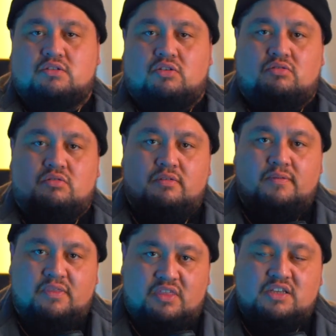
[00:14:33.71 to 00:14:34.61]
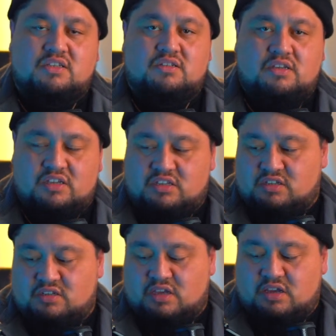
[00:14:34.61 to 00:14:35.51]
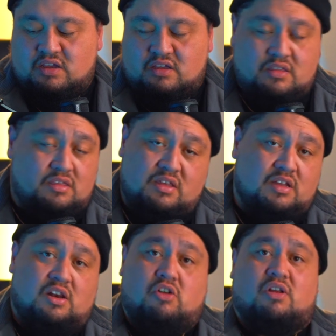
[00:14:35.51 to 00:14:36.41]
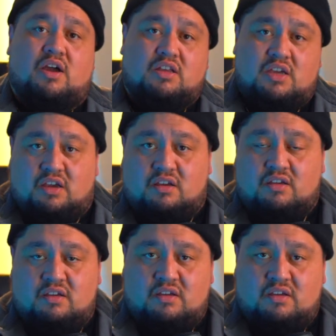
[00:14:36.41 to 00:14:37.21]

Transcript: so this is the low light king.